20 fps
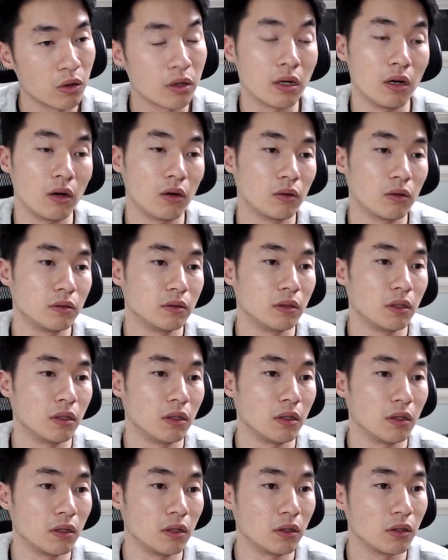no.
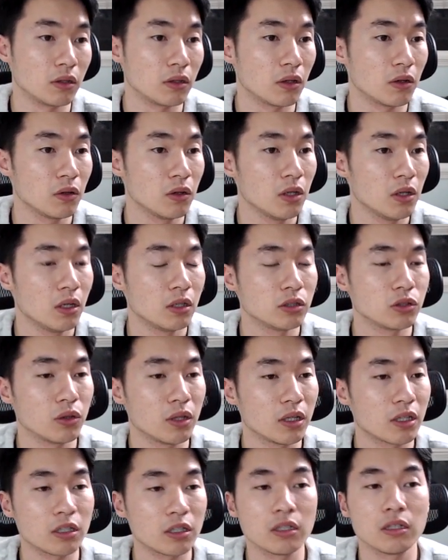So
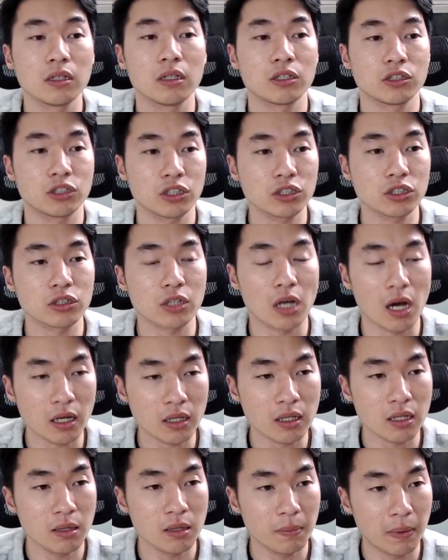they're just
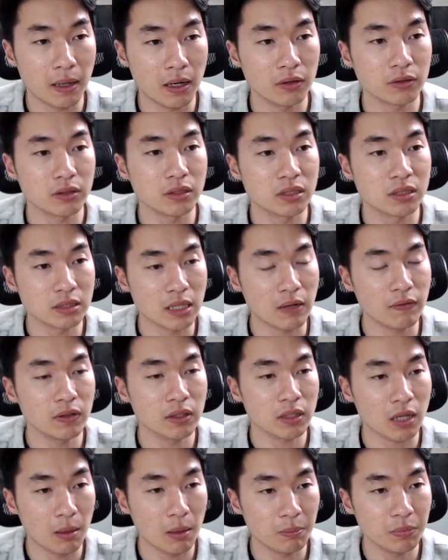talking about the 7
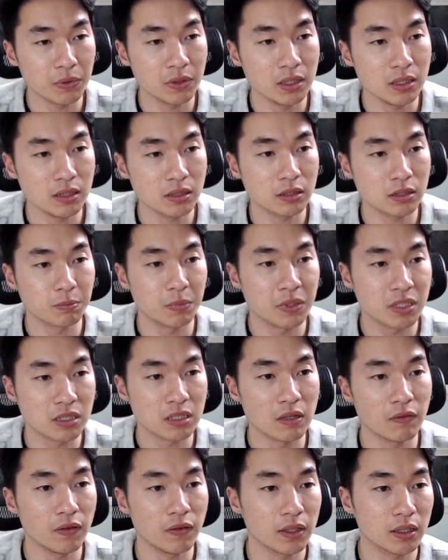companies
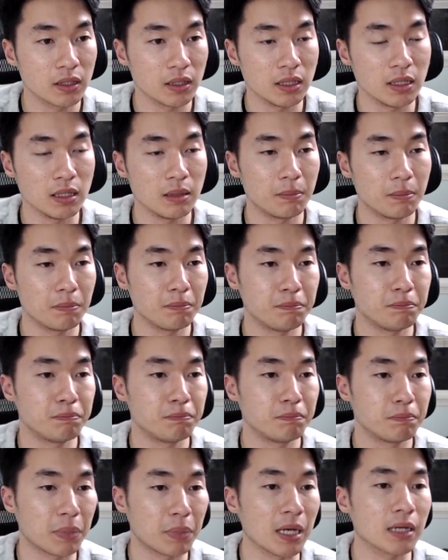specifically
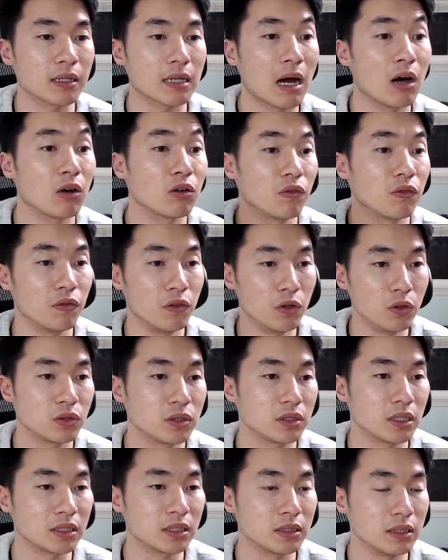picked out of those
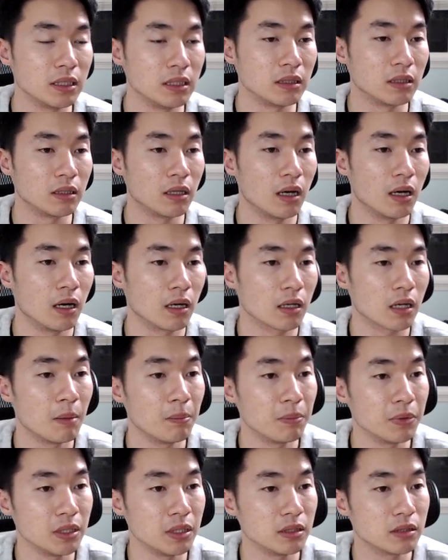16
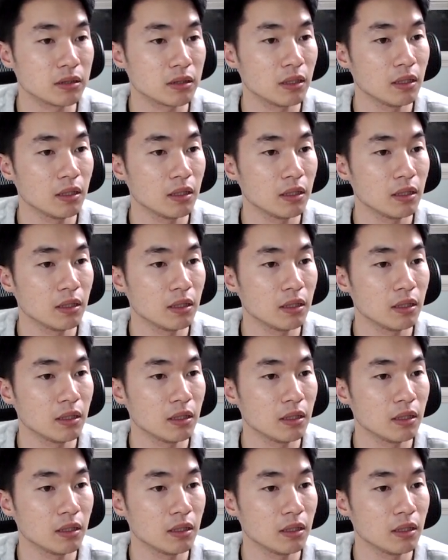companies.